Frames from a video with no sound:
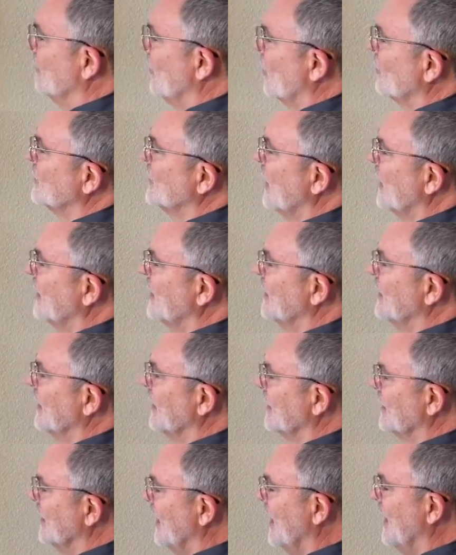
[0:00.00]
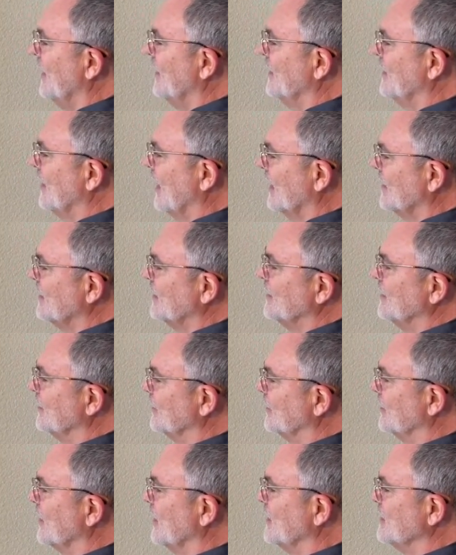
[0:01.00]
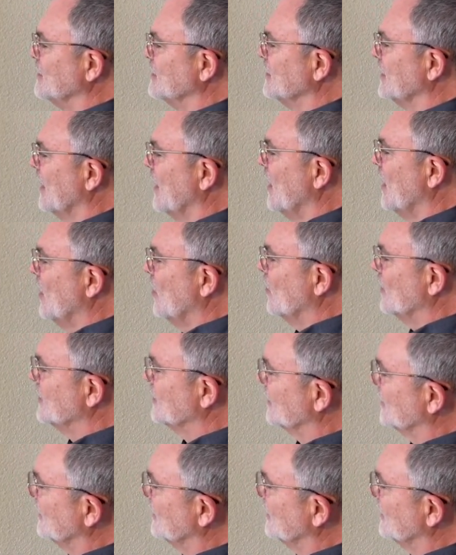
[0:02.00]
rotated again 90 degrees, which